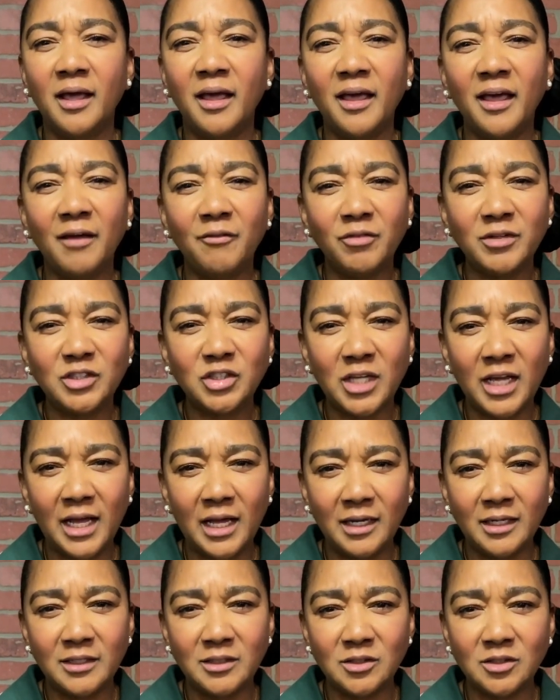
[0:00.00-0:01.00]
every
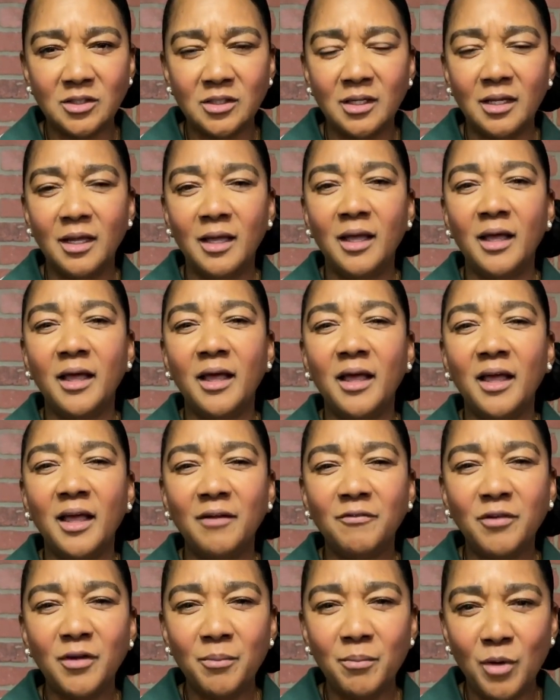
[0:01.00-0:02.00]
challenge,
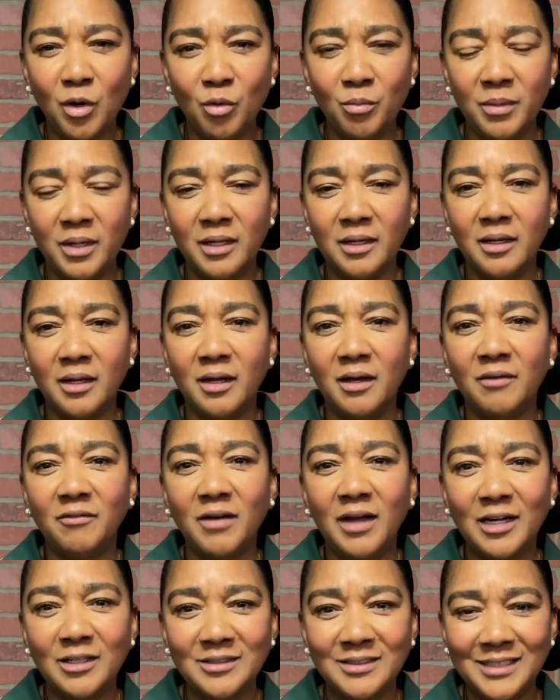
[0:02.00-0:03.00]
every moment of
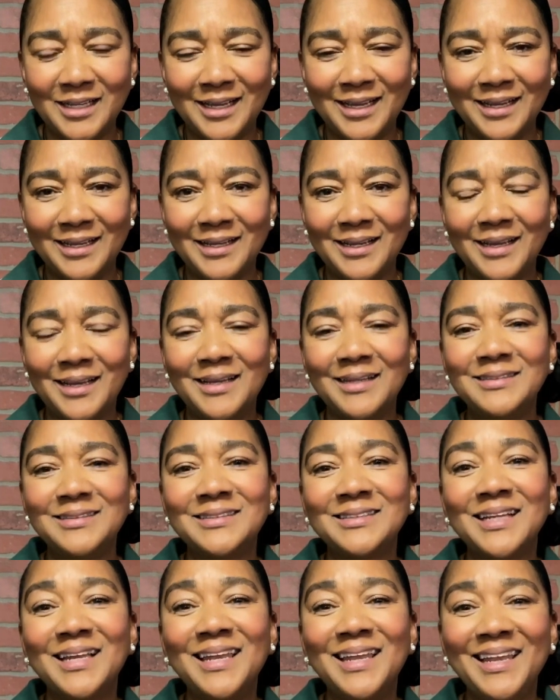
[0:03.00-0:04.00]
our day
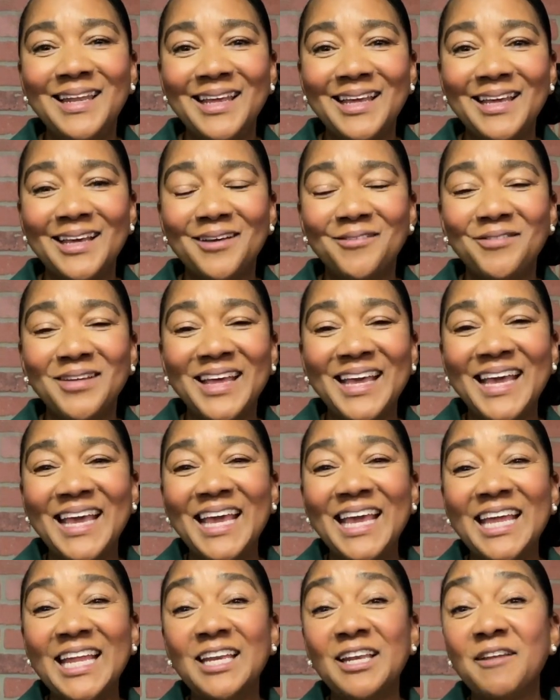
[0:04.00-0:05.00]
to live
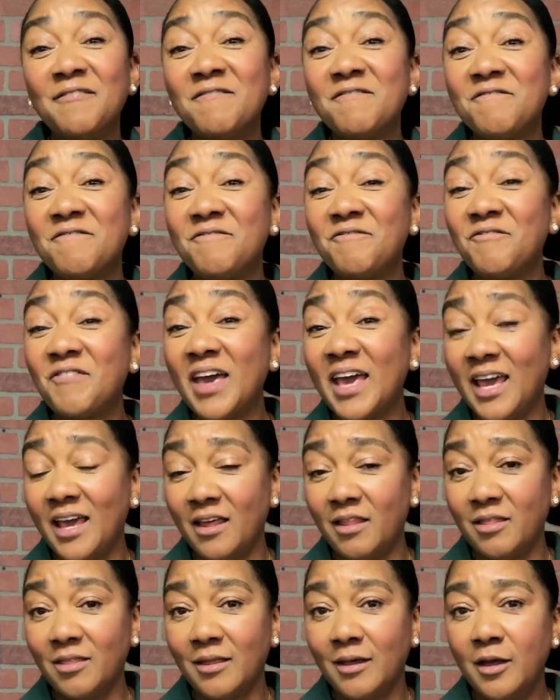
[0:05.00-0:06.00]
in
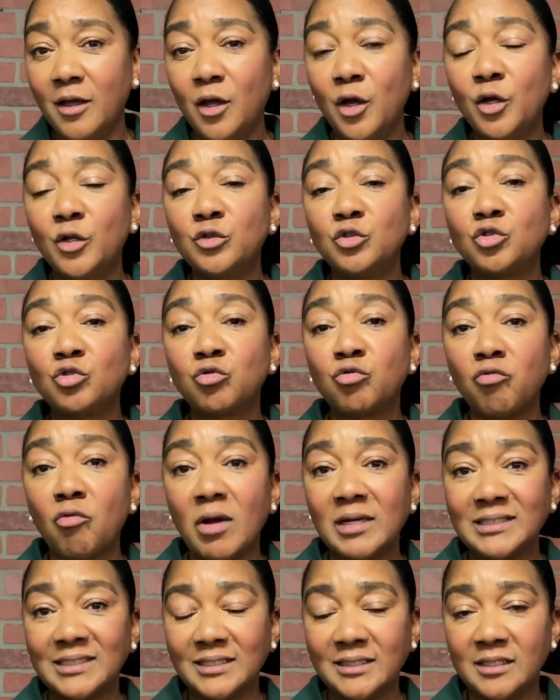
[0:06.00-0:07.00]
faith,
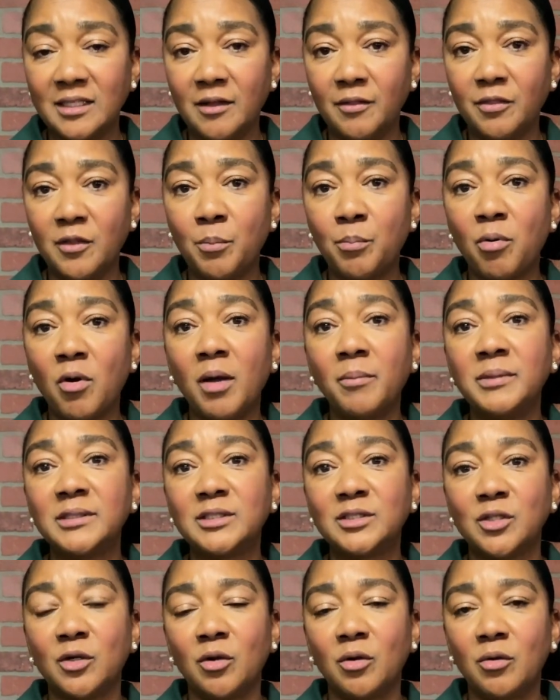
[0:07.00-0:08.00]
trusting the
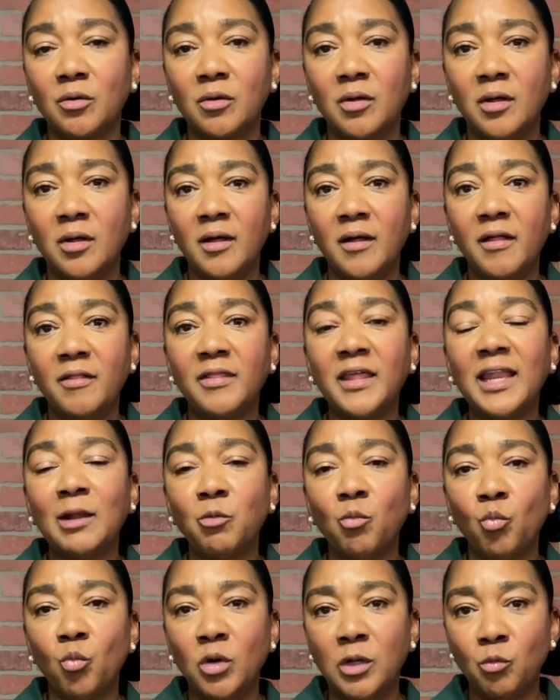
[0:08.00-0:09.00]
promiser. That
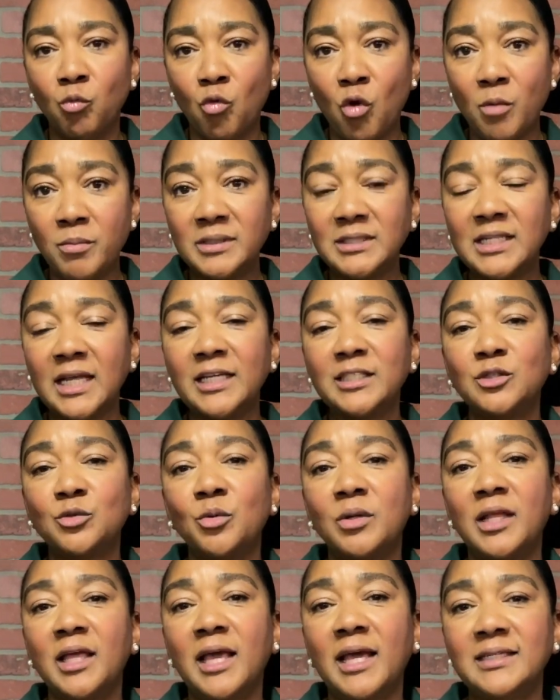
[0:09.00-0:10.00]
what Romans
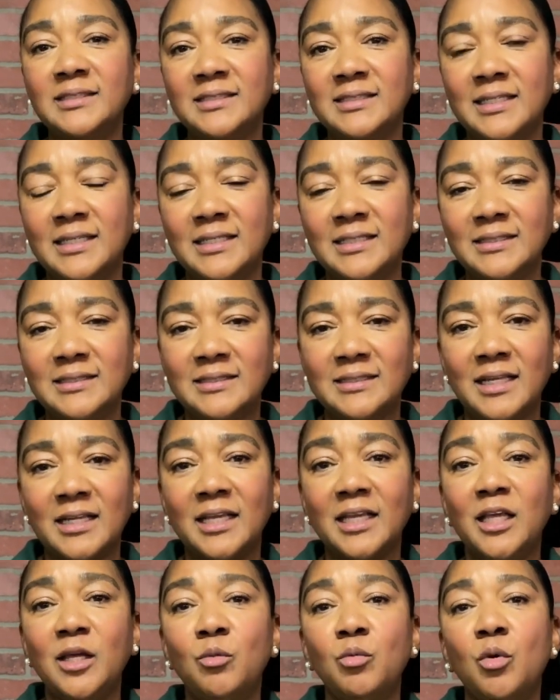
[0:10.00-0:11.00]
8:28 says, that
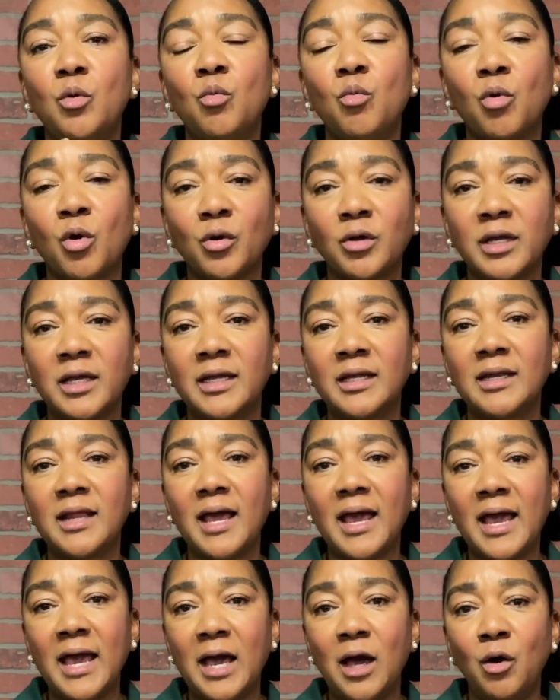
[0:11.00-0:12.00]
he will work it
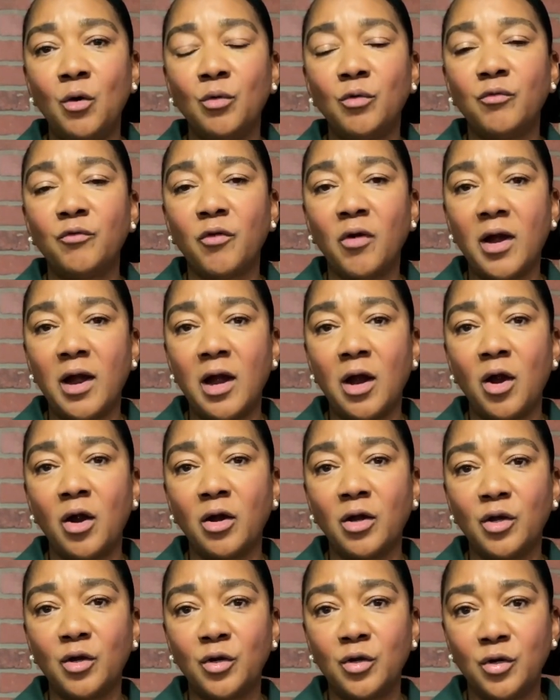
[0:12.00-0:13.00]
out for our
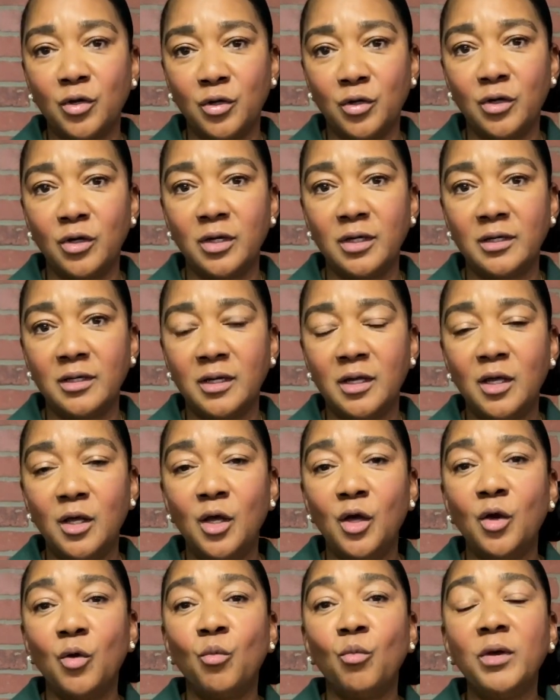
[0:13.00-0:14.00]
good.
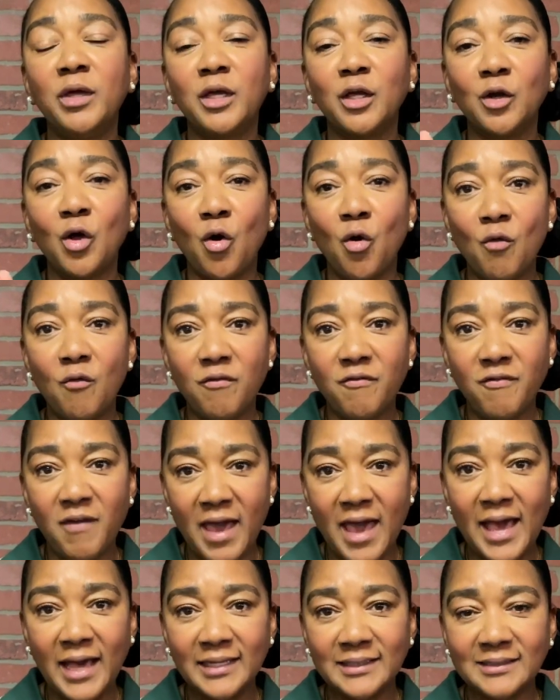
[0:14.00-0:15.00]
We can hold
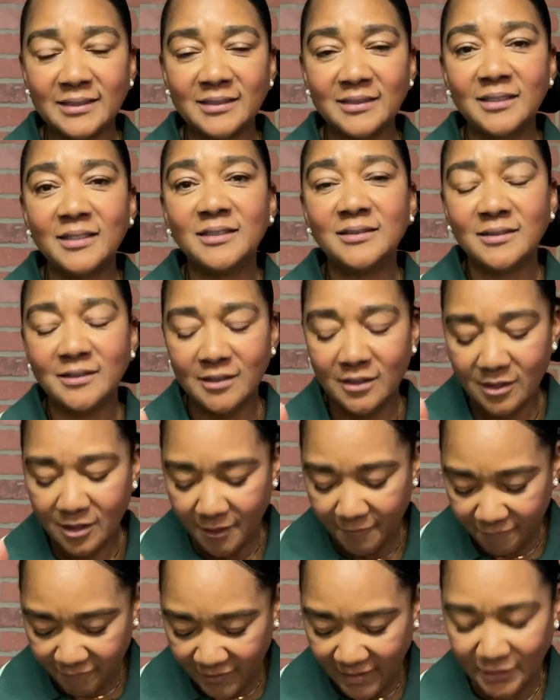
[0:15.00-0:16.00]
fast to the
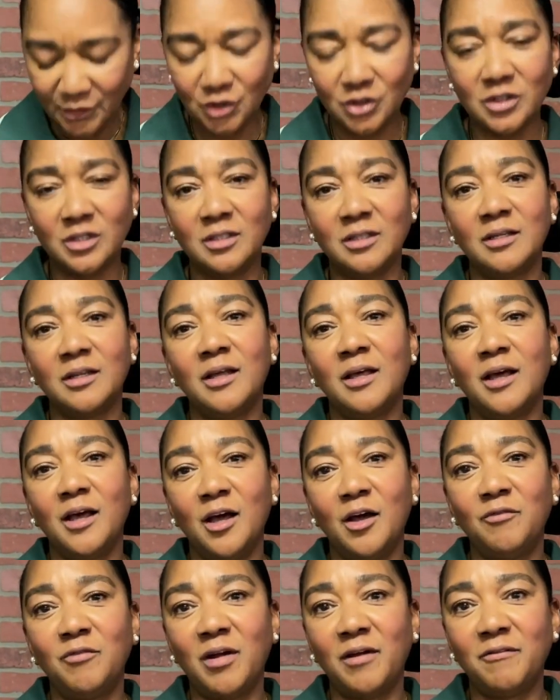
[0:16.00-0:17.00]
confession
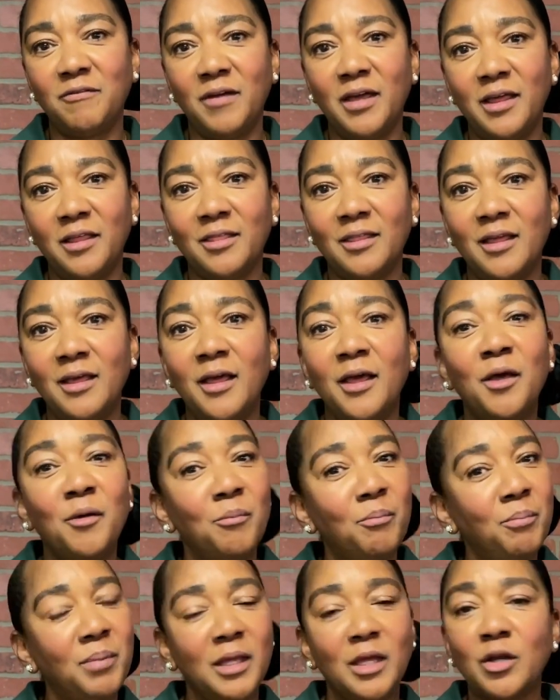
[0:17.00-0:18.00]
of our faith.
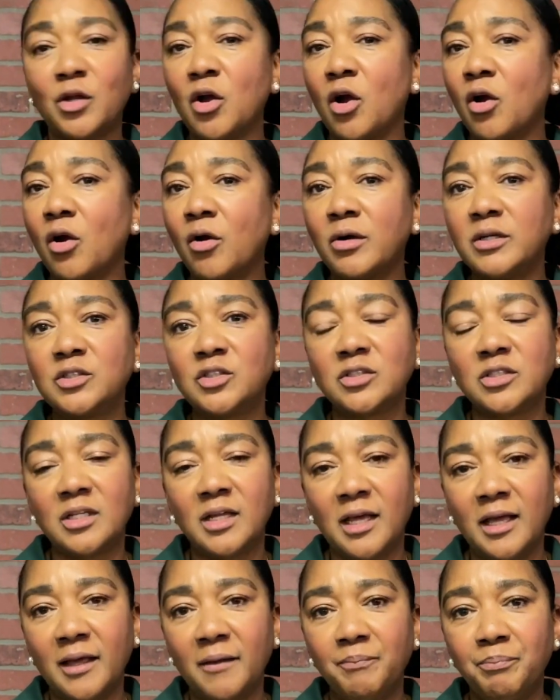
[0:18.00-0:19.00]
Be encouraged
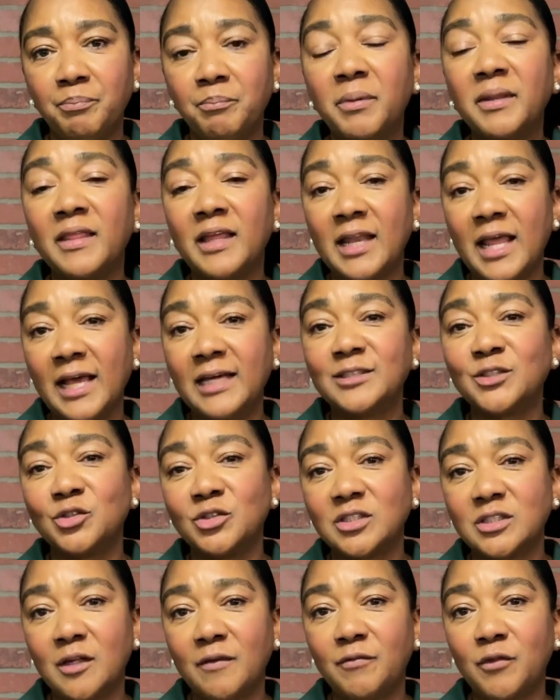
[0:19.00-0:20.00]
today, but then ask
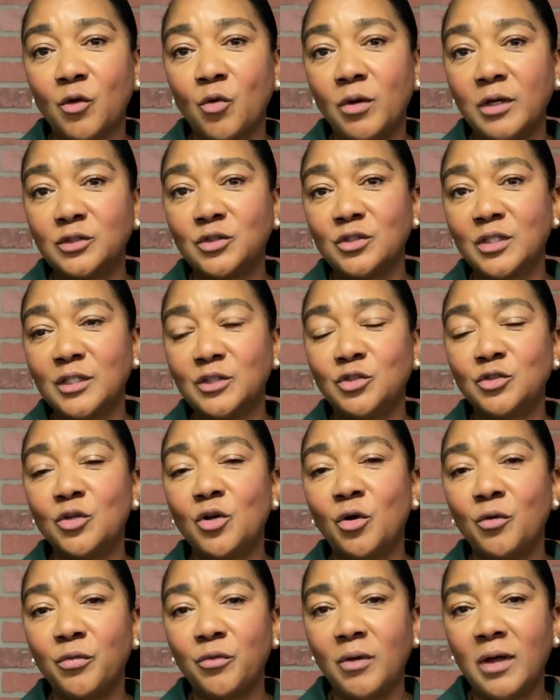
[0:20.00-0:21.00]
yourself the question as you
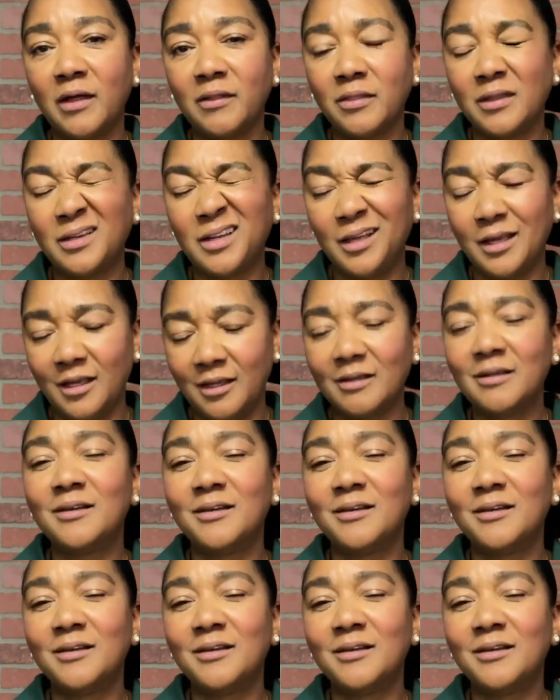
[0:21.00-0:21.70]
go throughout the day,